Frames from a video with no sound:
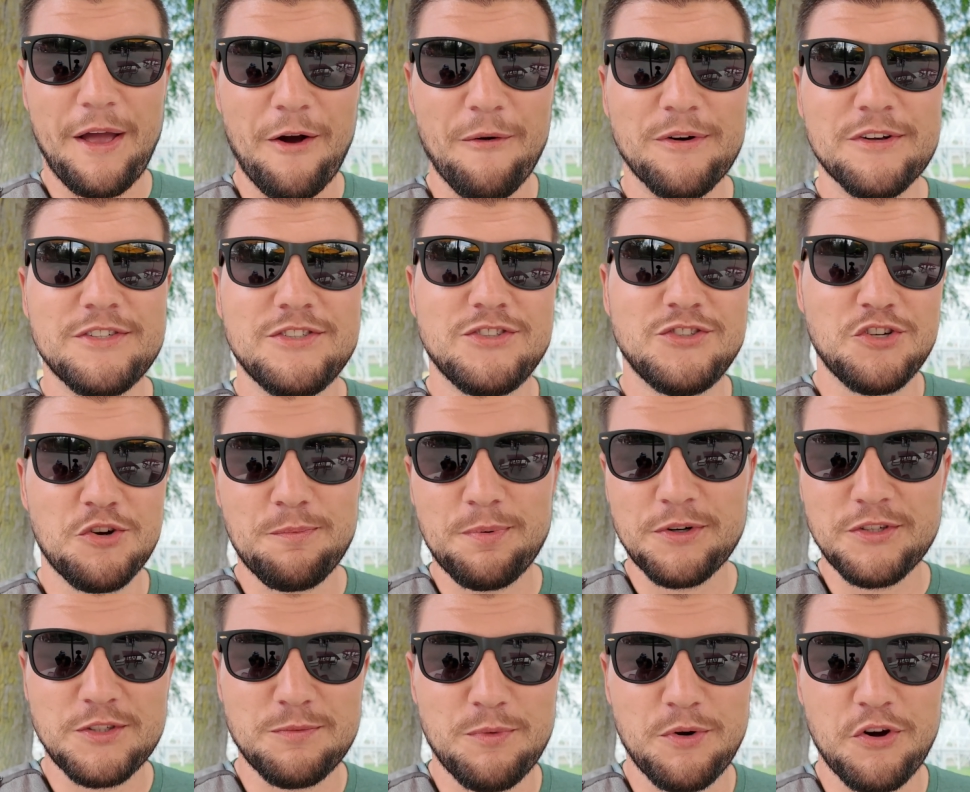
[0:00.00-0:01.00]
It was
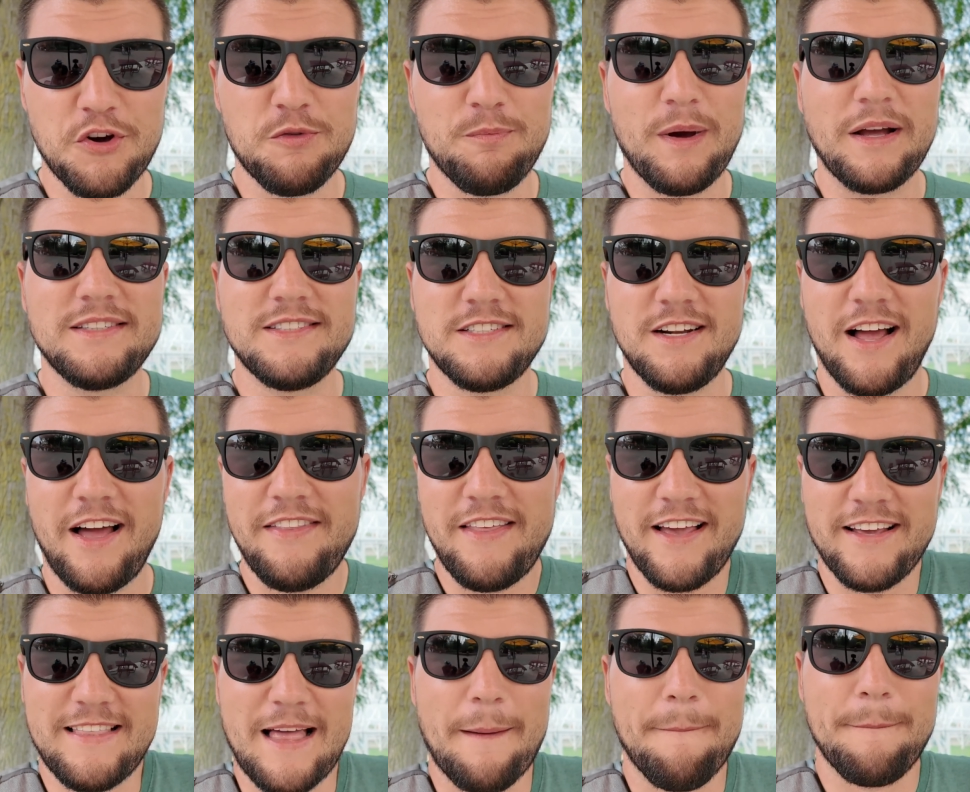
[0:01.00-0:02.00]
super smooth, but still had
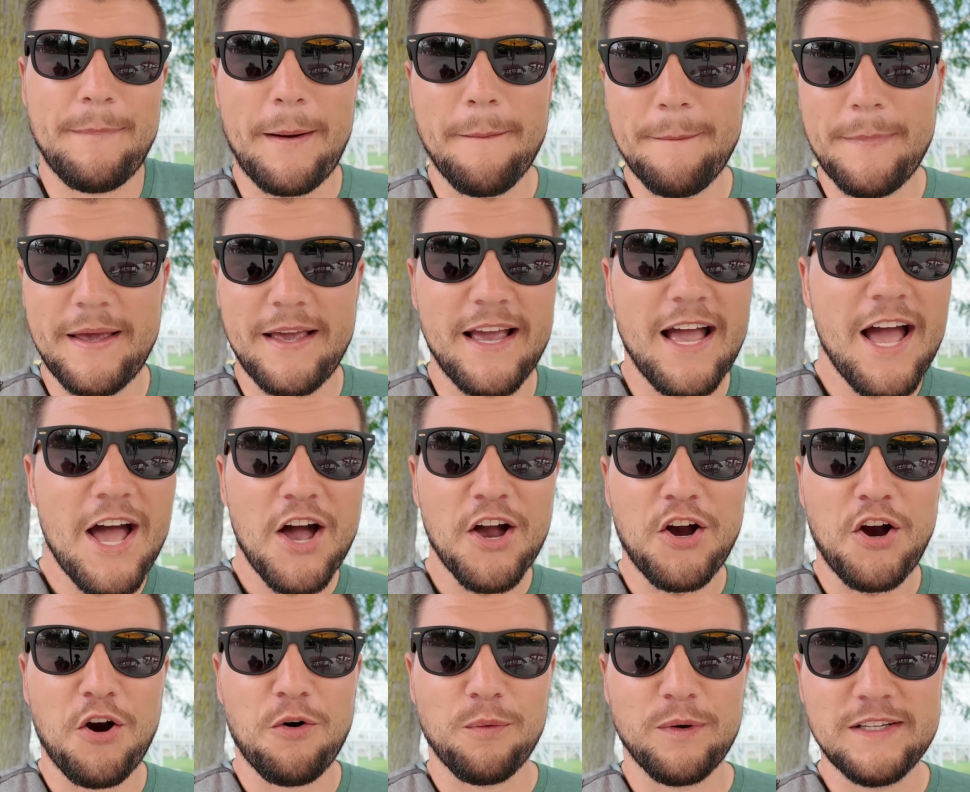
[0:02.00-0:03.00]
like that bumpy
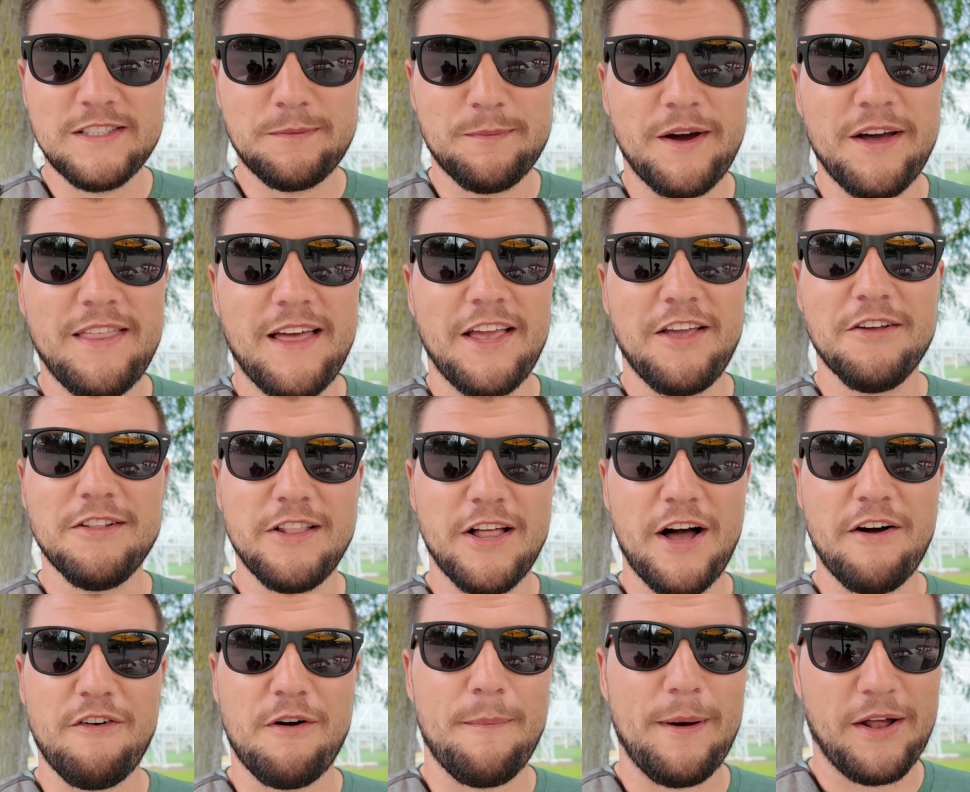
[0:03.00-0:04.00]
charisma that you
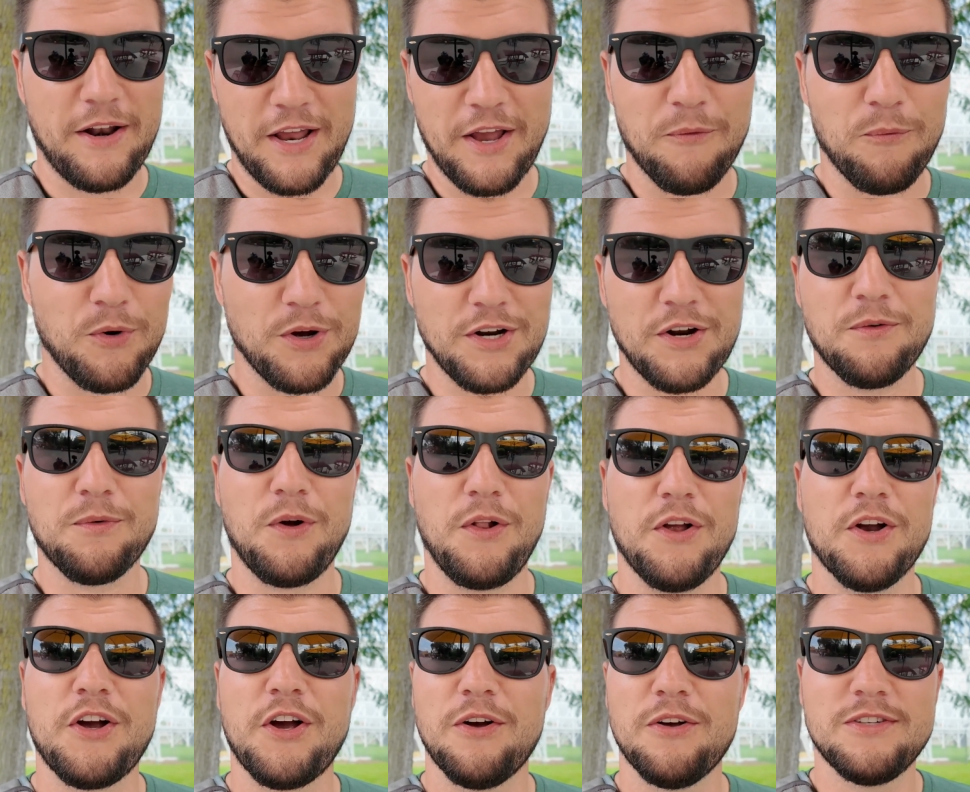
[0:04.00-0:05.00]
love about a wooden
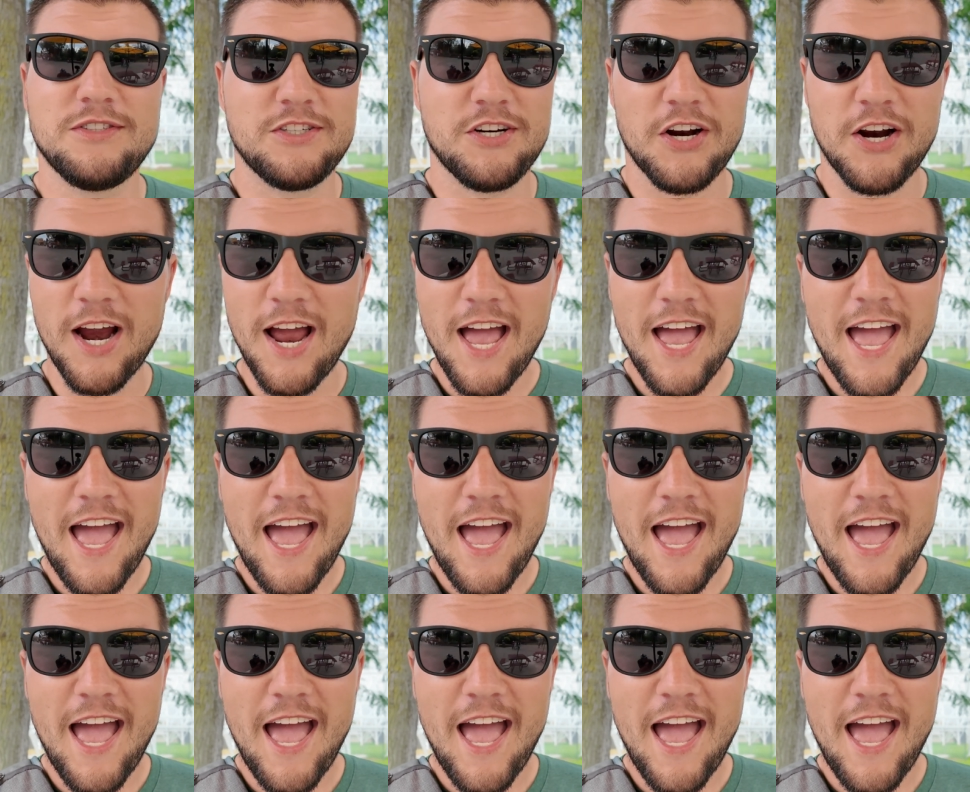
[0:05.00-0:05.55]
roller coaster.